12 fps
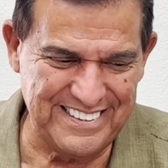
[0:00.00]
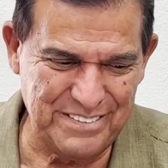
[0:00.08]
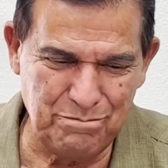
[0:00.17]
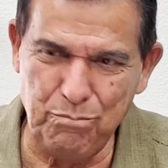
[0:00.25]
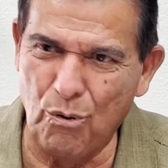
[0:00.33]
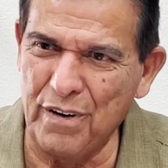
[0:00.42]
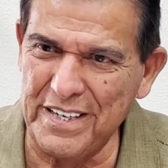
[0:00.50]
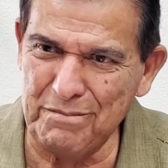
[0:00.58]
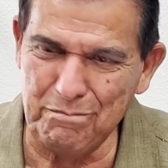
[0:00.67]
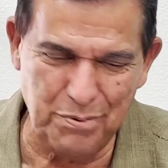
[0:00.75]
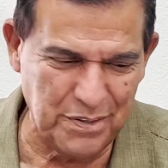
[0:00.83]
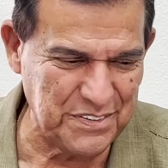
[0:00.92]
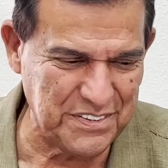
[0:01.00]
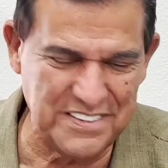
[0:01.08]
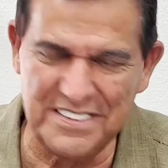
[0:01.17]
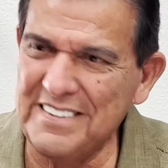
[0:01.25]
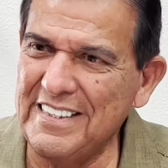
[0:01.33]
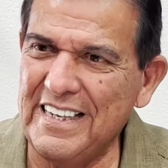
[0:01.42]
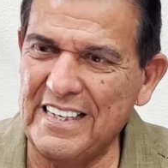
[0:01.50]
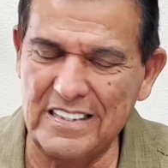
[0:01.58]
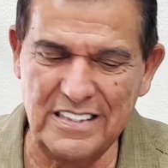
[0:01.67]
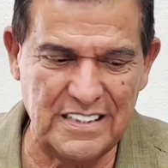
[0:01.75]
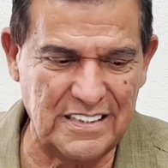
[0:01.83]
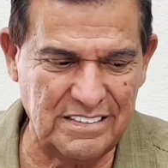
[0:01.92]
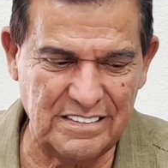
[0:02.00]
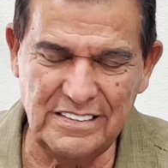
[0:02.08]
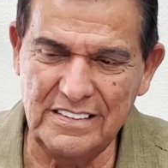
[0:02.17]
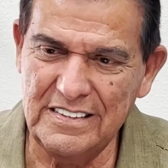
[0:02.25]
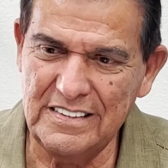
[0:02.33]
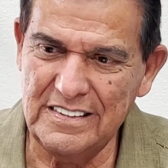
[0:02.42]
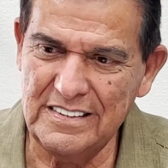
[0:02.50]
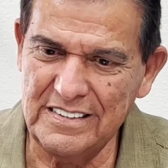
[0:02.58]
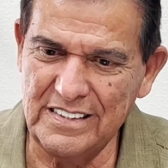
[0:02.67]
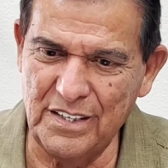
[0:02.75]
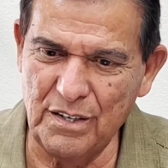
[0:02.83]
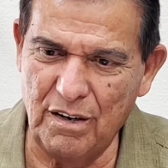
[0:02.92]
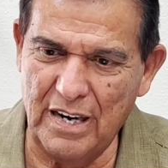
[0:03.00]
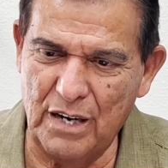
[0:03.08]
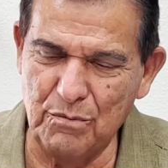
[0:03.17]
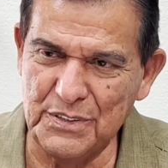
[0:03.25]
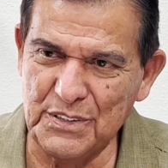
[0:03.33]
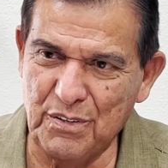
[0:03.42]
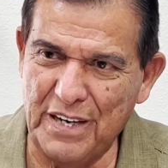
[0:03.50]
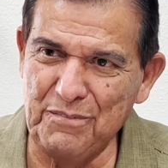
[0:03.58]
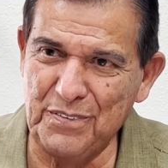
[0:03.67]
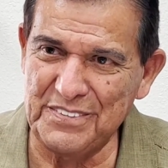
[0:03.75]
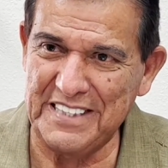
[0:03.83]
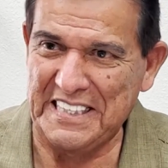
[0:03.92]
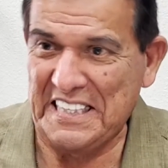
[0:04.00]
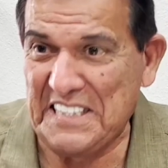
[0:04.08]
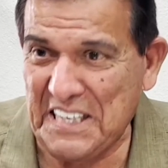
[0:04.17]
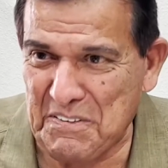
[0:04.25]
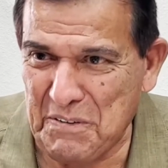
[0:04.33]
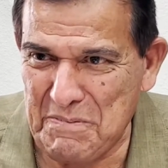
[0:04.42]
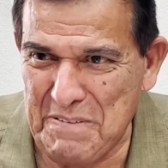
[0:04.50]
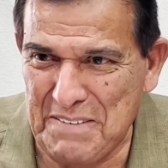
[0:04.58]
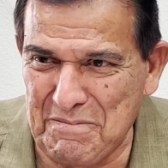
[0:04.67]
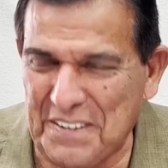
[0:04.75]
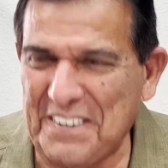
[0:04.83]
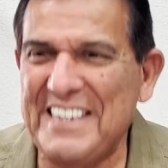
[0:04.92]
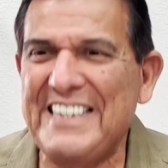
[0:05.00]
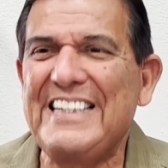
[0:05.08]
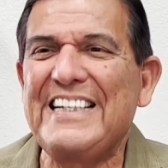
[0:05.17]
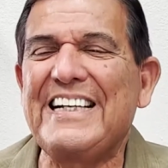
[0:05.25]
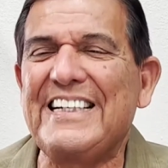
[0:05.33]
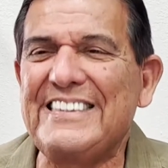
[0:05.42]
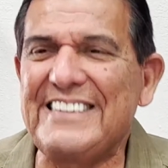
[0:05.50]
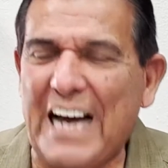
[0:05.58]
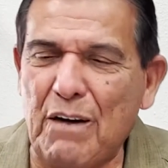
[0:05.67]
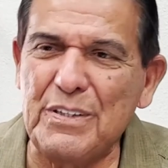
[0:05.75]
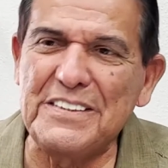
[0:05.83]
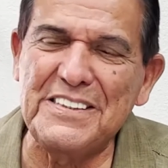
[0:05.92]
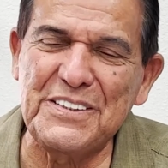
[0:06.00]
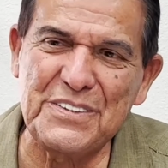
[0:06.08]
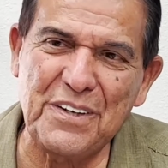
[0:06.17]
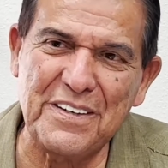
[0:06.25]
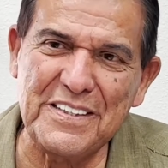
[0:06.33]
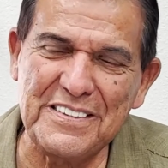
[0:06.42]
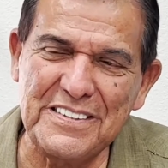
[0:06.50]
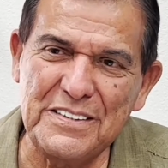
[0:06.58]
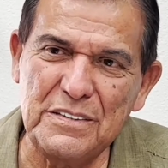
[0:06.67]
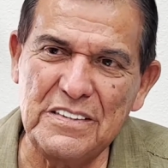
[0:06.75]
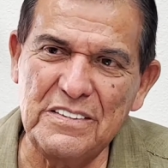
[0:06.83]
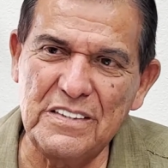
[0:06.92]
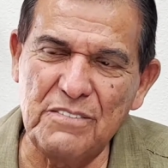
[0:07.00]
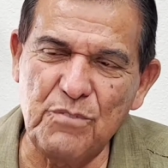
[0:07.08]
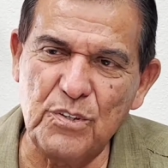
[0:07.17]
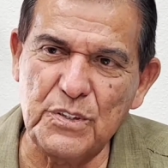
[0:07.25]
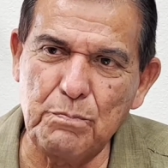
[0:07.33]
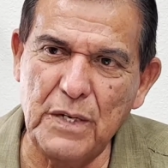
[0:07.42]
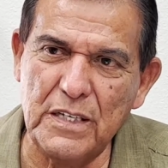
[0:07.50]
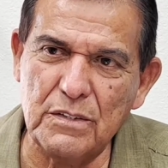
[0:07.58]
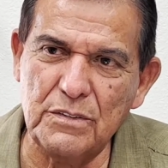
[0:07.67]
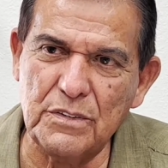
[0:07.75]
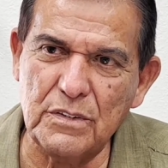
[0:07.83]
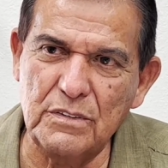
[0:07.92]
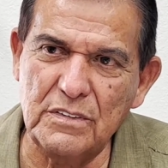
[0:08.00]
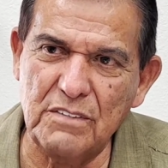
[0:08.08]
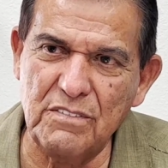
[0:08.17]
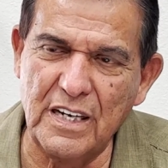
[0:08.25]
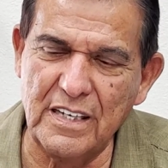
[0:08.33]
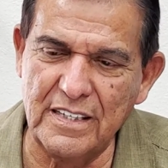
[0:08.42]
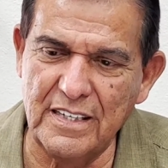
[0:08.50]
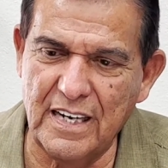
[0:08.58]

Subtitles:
point person, and I was grateful that he did remember, because that was the start of the first medical school in the Valley, and